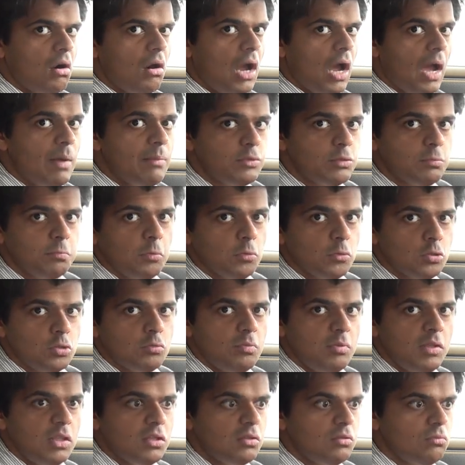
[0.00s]
I'm supposed to
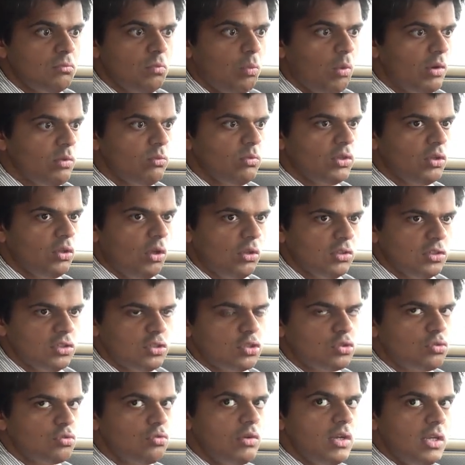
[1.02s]
be the one with all the
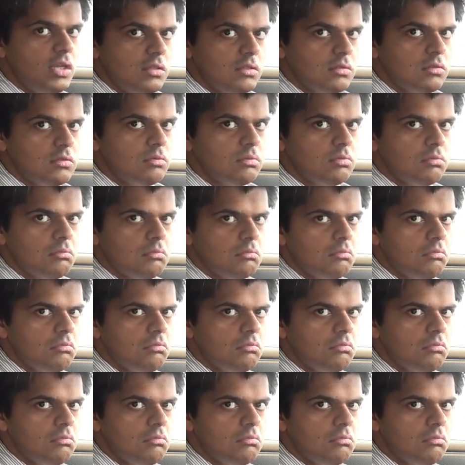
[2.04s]
screens.